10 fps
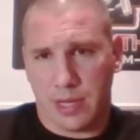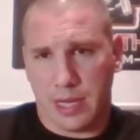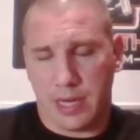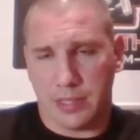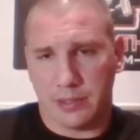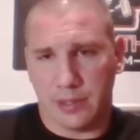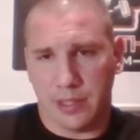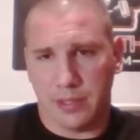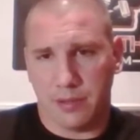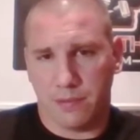
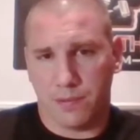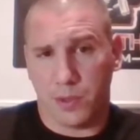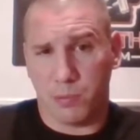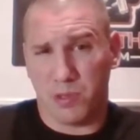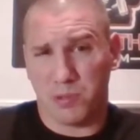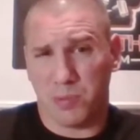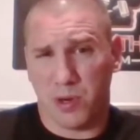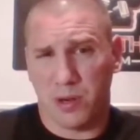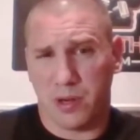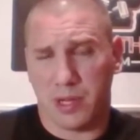Honestly, for the most
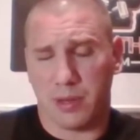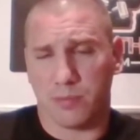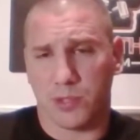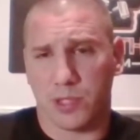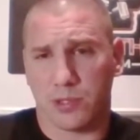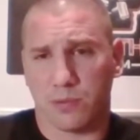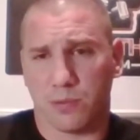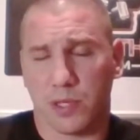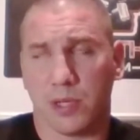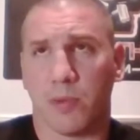part, I'm just
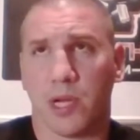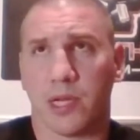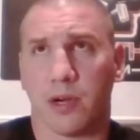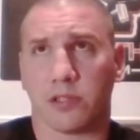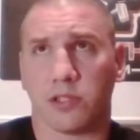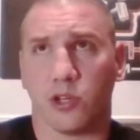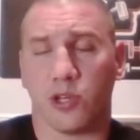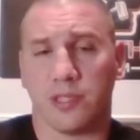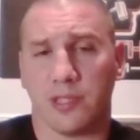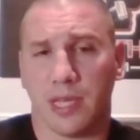running my Arcturus